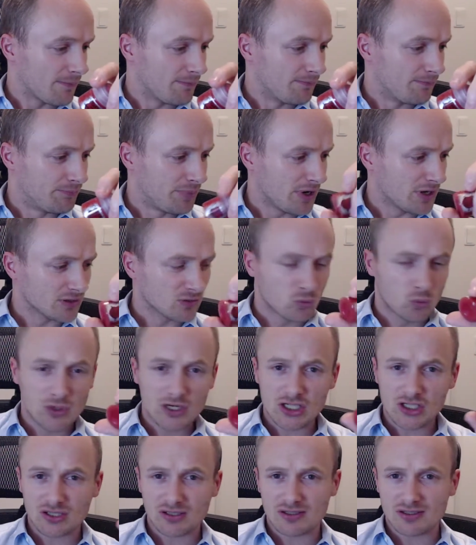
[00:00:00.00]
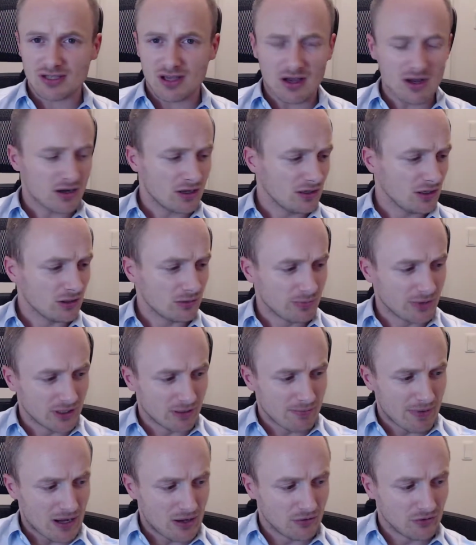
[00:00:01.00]
But we should talk a little bit
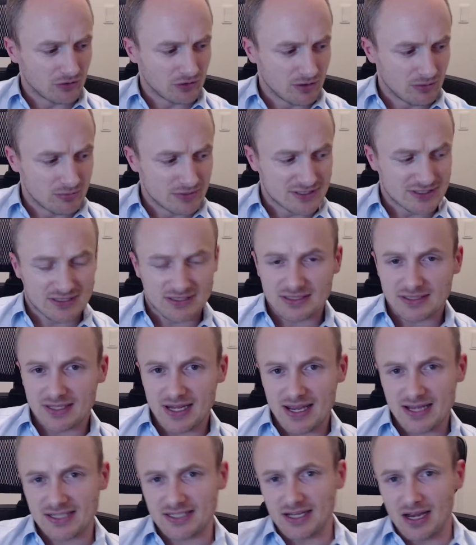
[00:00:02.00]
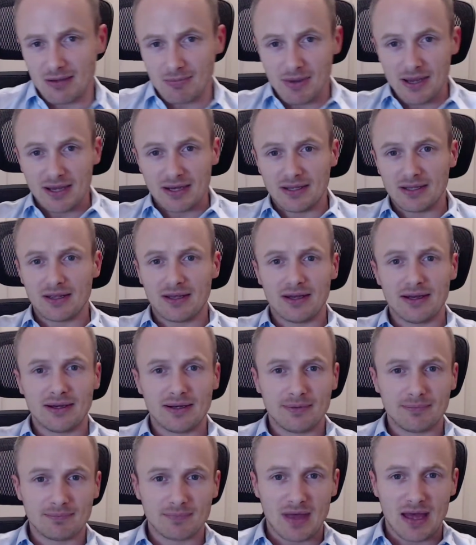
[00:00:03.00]
about the mistakes I made.
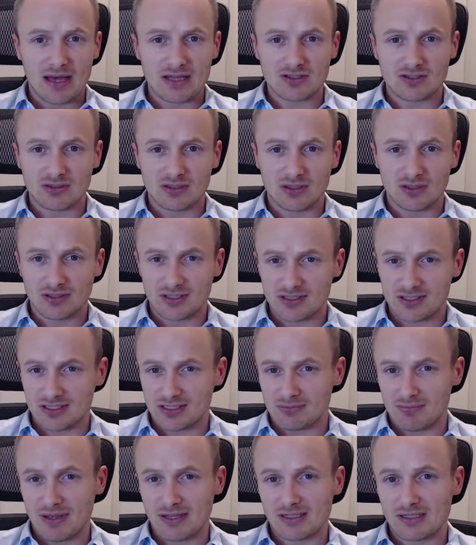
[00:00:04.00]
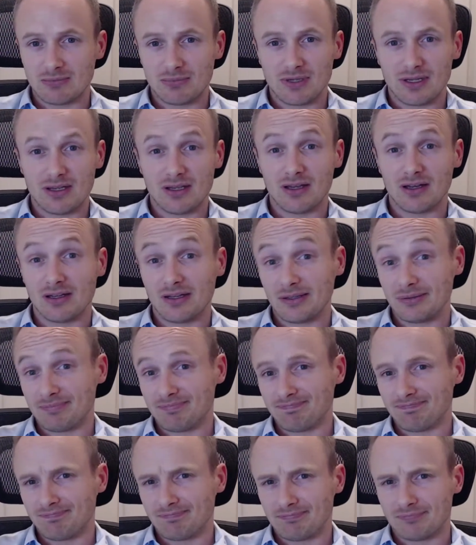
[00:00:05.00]
As you know, this is meant to be
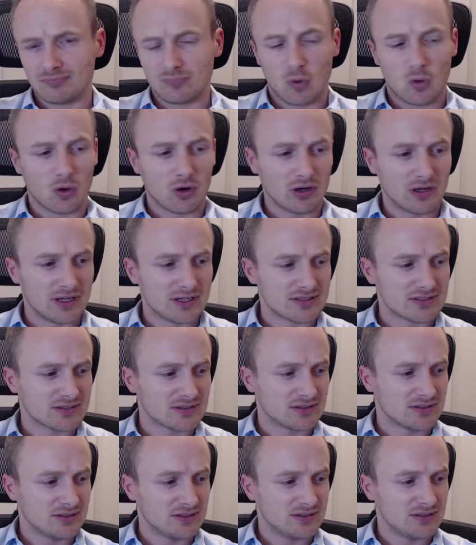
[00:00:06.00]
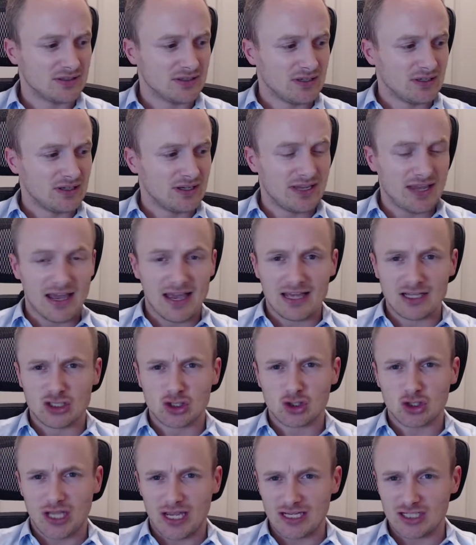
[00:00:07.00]
more or less
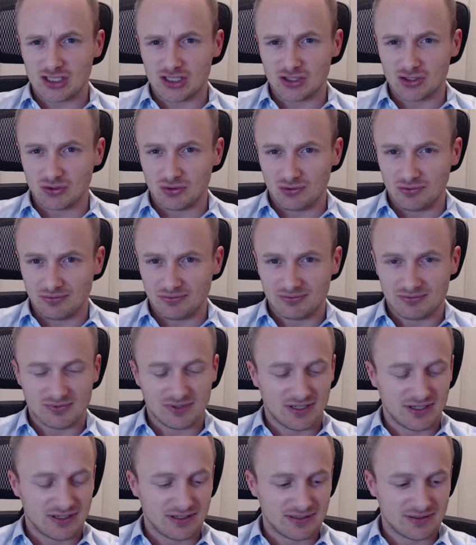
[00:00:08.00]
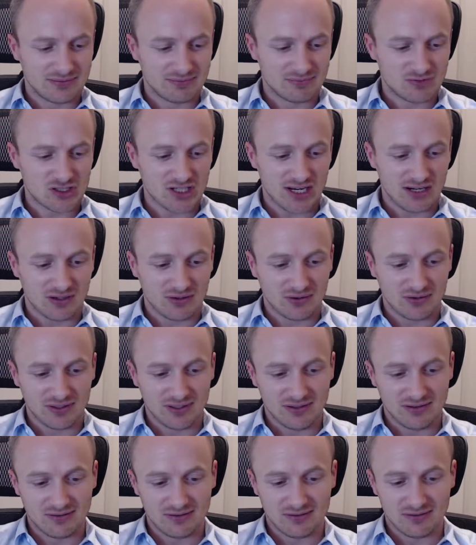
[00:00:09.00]
educational channel
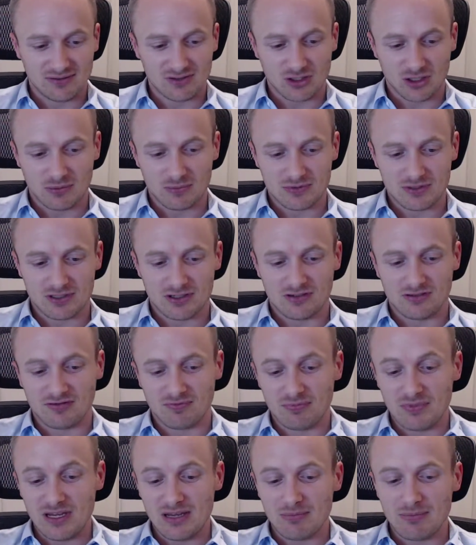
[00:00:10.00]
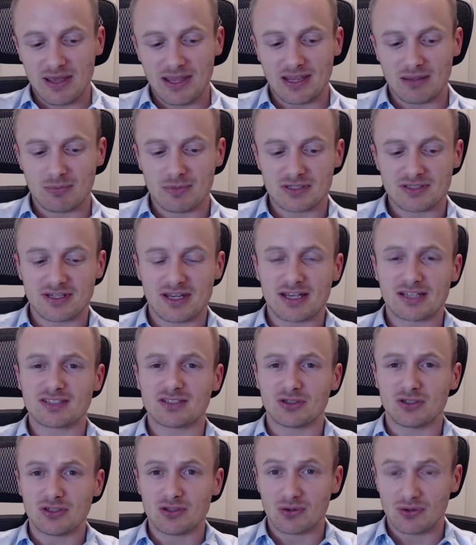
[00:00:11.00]
in terms of me making mistakes so
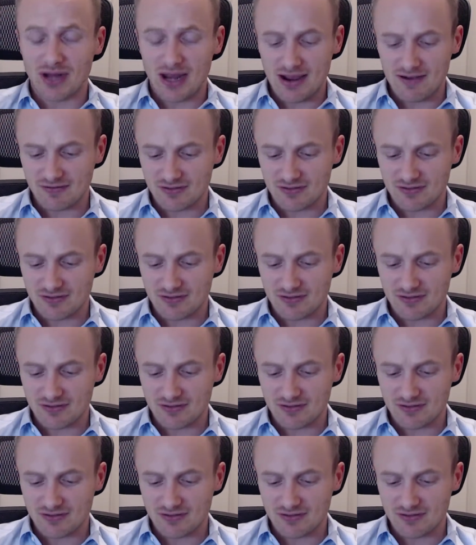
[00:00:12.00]
you don't have